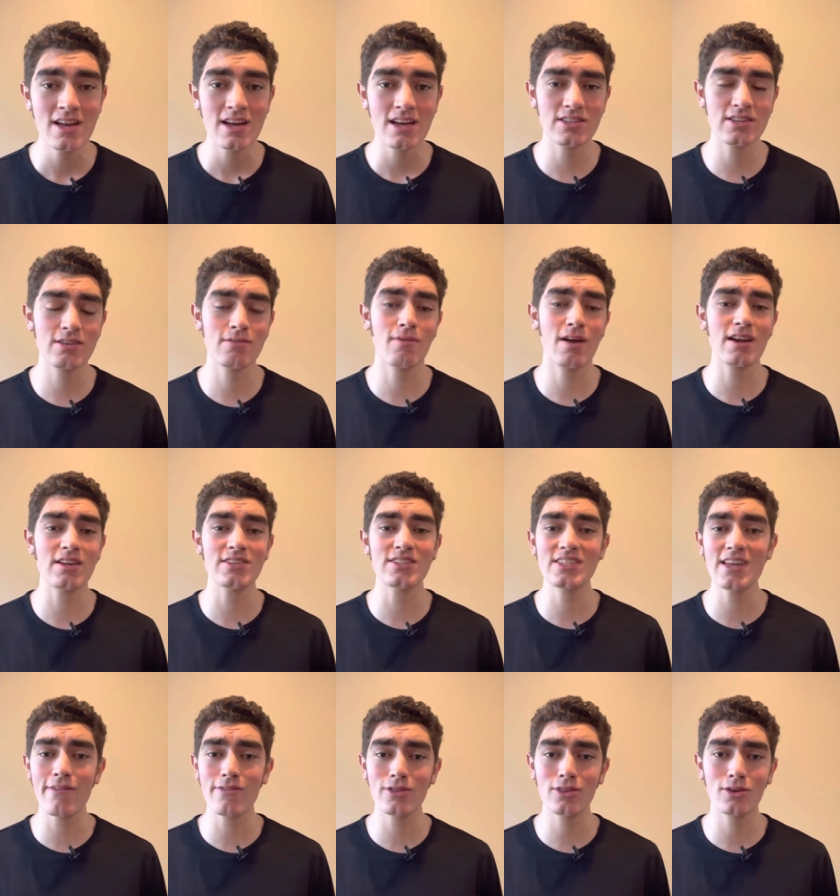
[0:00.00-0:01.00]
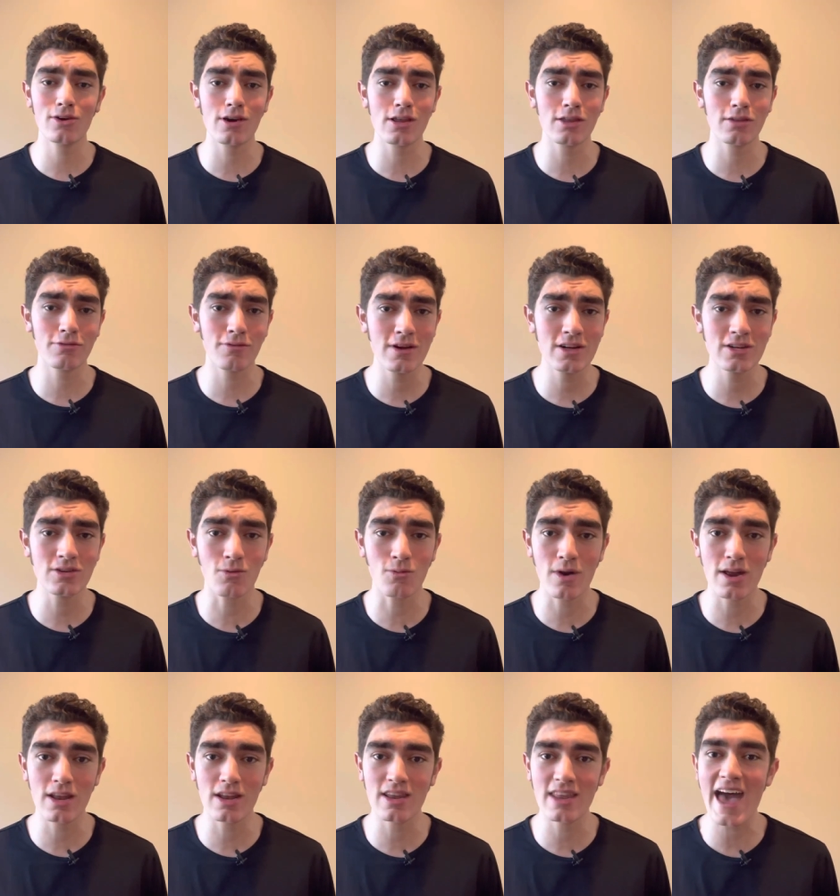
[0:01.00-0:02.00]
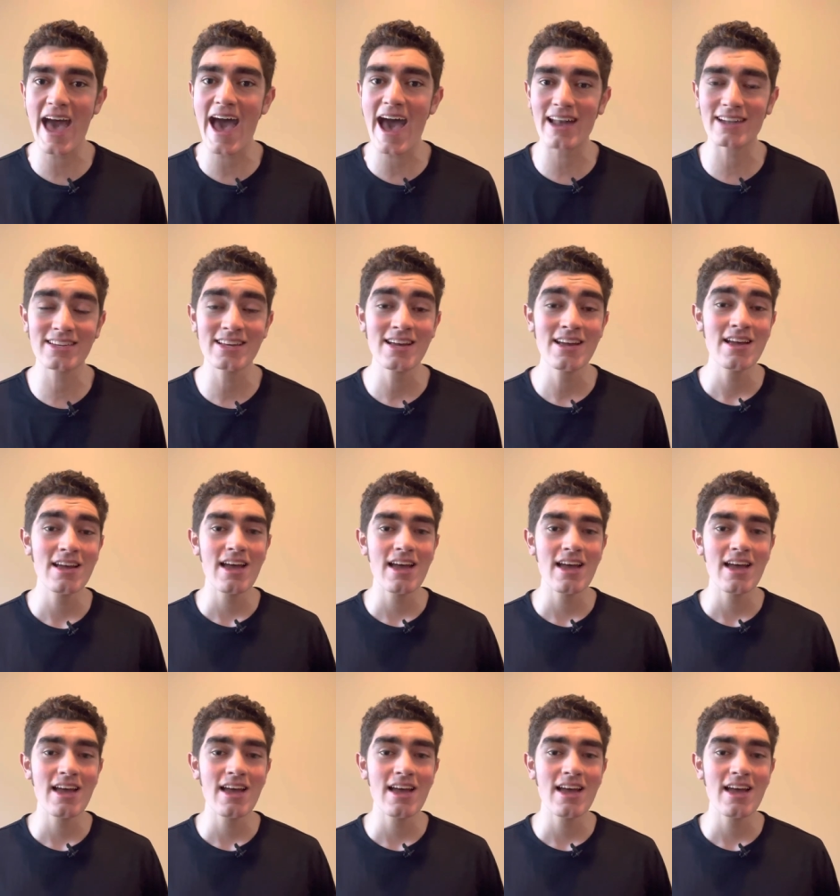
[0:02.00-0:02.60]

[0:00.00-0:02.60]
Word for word: as he ran a 733 to win that.